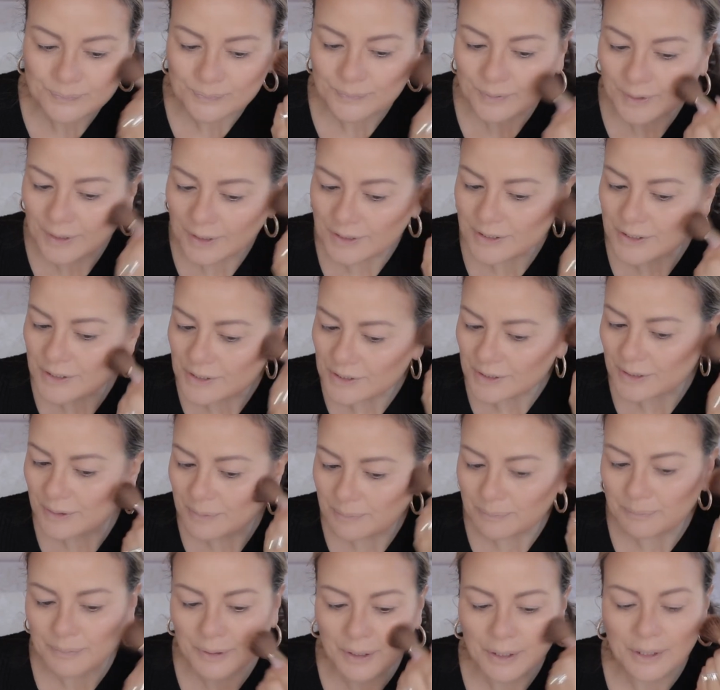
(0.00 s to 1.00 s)
I just
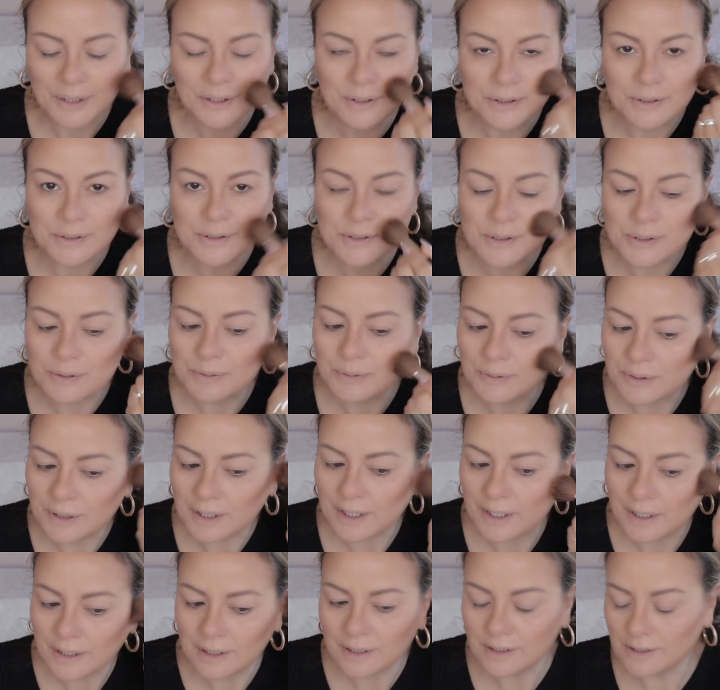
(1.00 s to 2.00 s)
combine the two
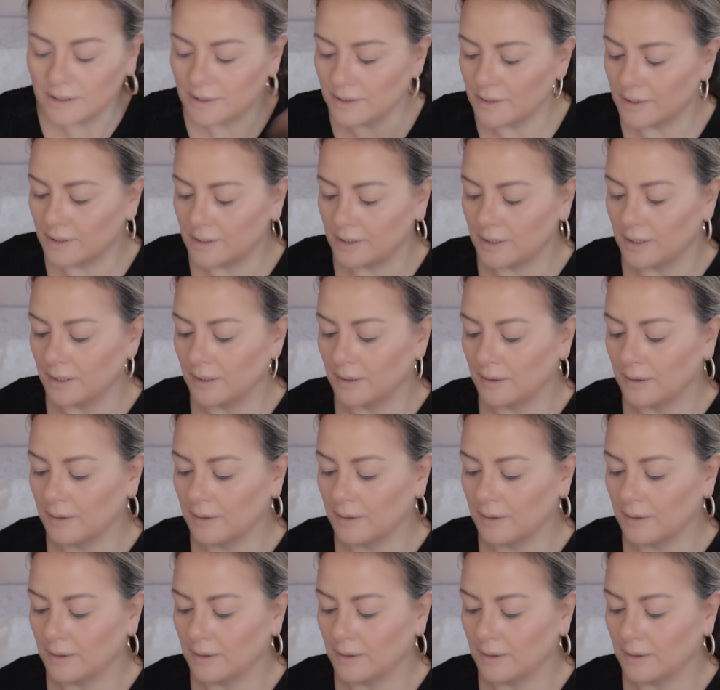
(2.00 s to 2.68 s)
colours